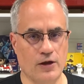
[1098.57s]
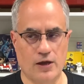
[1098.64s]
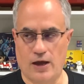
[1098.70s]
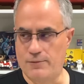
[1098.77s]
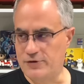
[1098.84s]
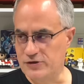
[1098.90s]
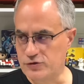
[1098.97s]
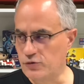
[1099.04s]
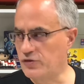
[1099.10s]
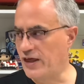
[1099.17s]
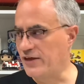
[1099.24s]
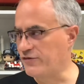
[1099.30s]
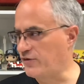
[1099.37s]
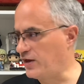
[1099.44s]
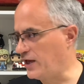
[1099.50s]
I mean,
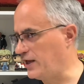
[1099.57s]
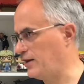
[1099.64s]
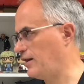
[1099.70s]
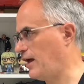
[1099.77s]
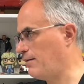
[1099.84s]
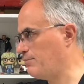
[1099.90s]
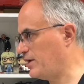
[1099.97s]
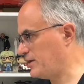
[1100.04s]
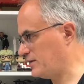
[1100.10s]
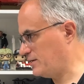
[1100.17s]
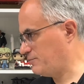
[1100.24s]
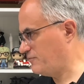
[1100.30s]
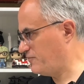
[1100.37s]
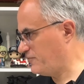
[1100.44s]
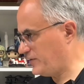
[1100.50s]
2008, I made a
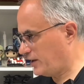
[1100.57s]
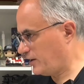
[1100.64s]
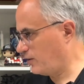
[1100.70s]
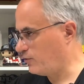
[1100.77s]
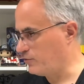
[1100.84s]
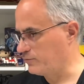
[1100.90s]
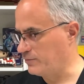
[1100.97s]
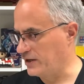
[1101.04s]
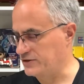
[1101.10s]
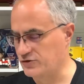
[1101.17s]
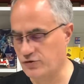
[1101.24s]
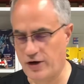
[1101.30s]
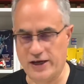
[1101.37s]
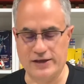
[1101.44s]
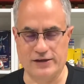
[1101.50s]
video on my
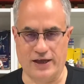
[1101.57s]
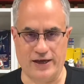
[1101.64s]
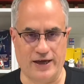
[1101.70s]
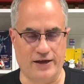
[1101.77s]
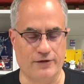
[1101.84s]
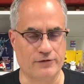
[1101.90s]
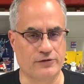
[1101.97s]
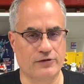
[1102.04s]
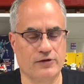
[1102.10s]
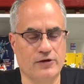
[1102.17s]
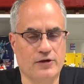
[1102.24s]
train layout